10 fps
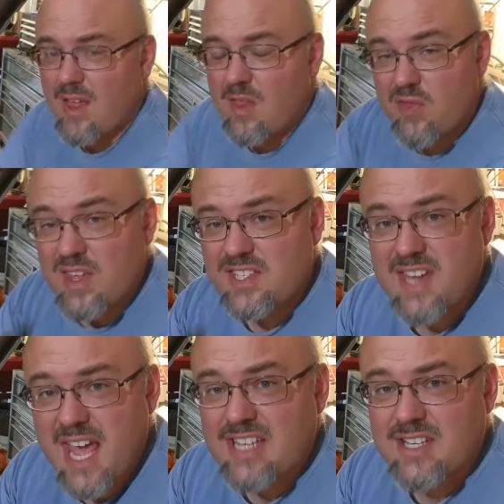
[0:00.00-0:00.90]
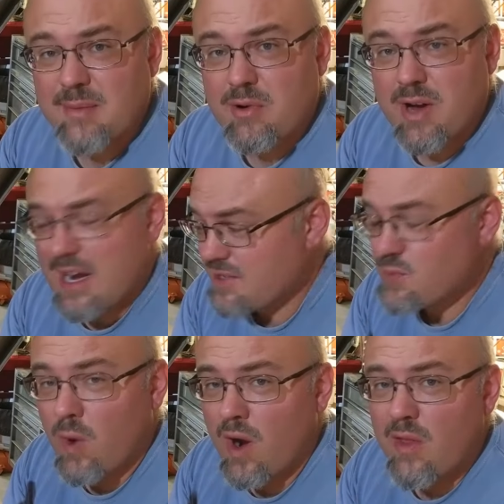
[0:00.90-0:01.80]
This next upgrade is
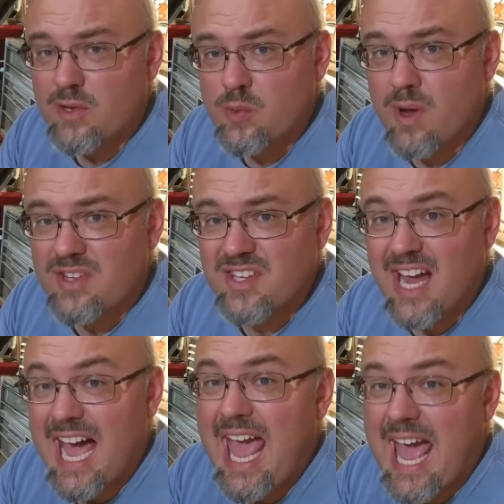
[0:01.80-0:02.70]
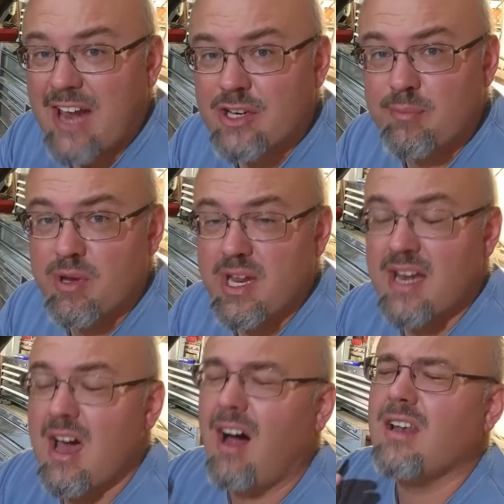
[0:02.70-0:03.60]
one of those ones that I actually put
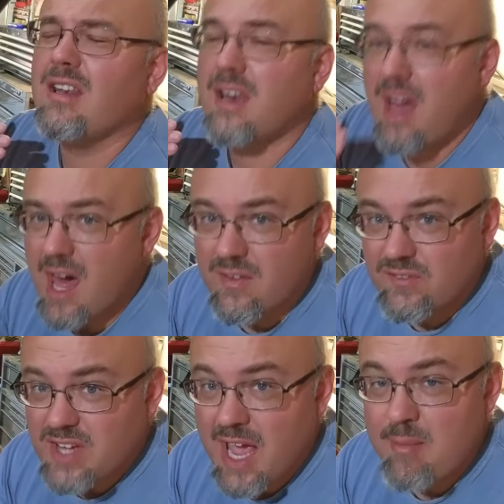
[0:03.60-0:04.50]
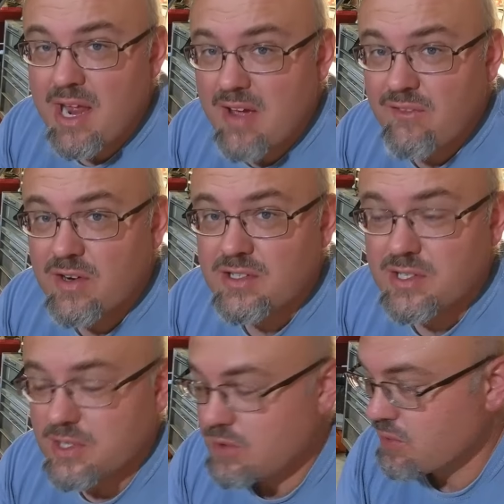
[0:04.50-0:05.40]
in a lot of time and effort to
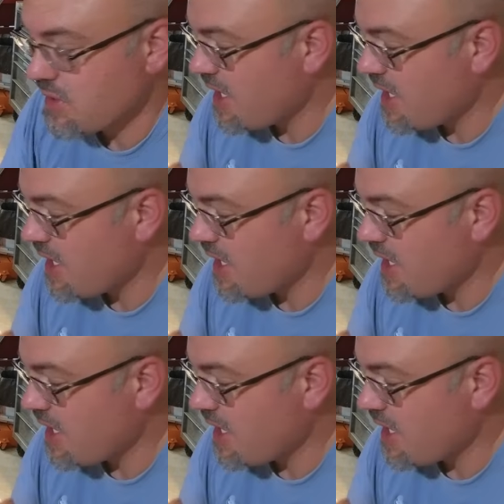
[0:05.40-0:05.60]
do.